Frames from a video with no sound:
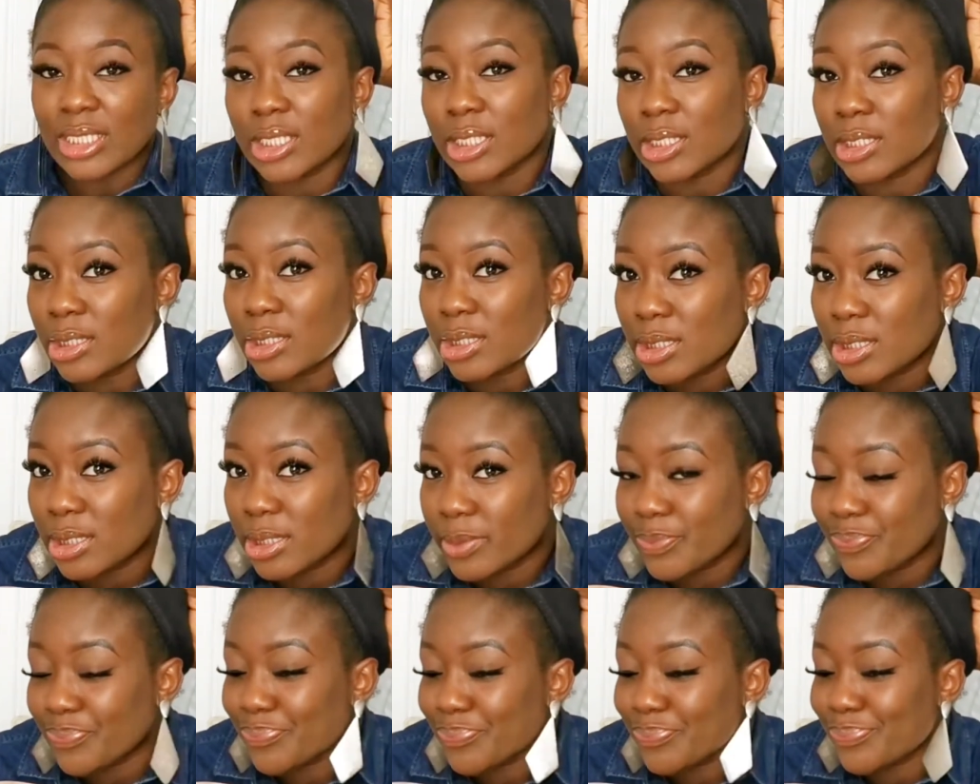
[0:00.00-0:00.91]

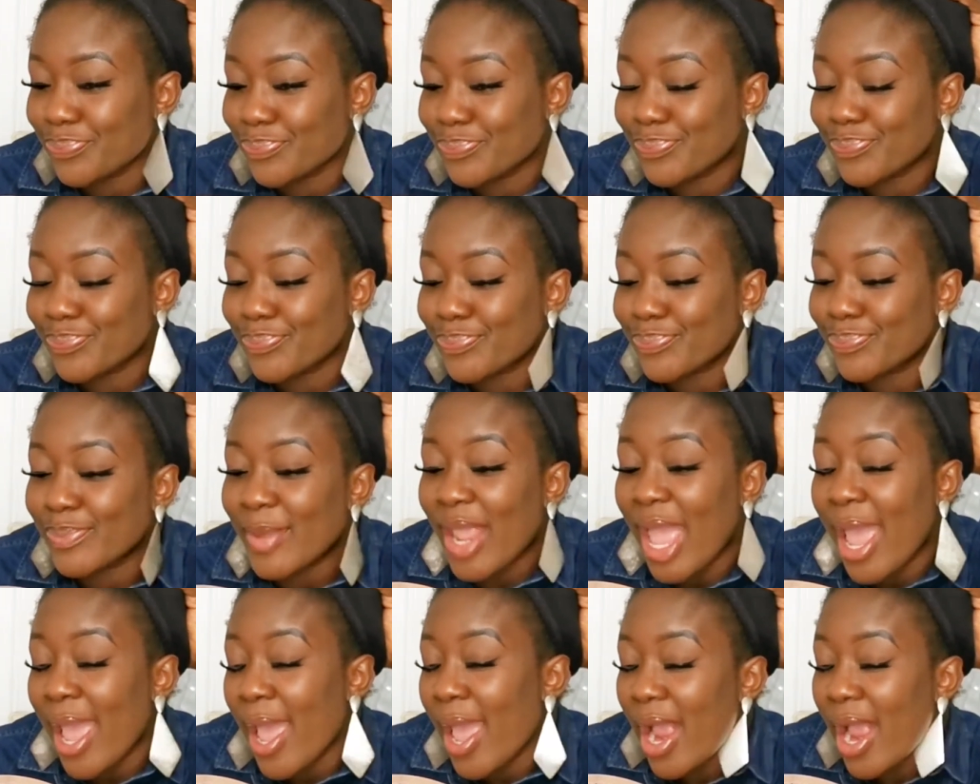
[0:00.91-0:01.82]
because
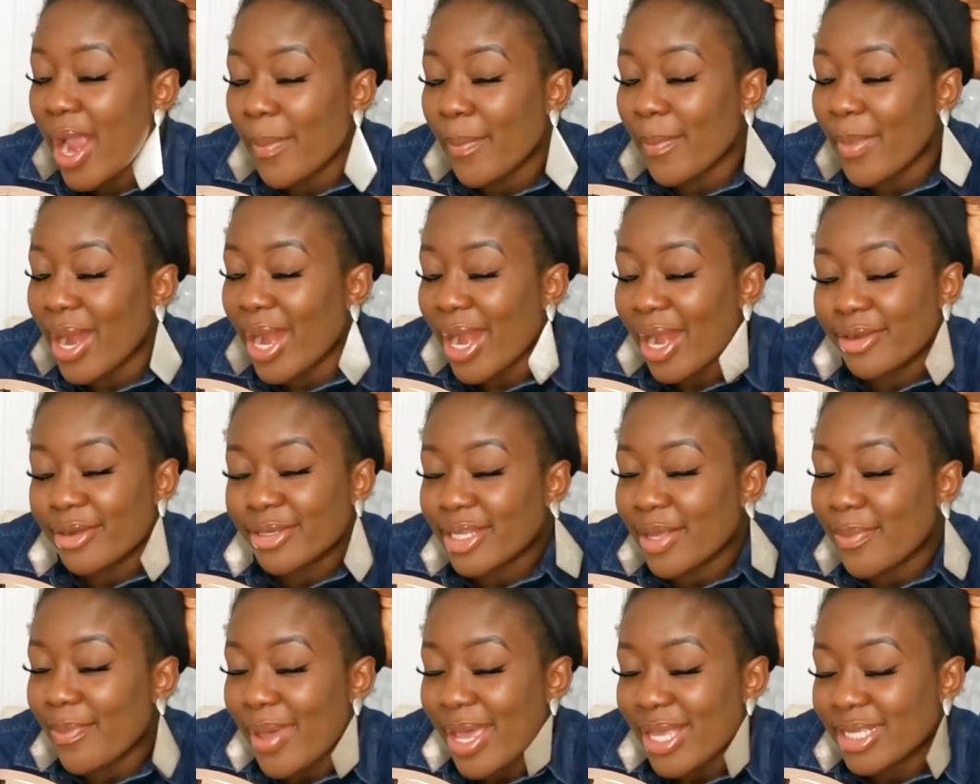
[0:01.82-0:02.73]
my hair
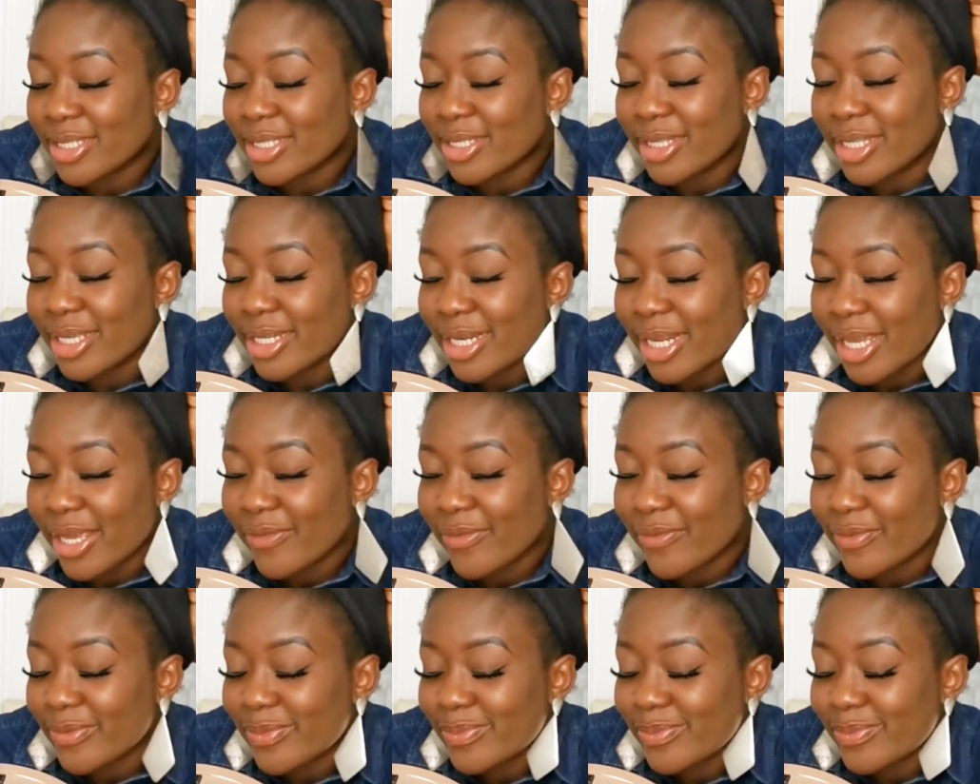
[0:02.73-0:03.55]
is a mess underneath.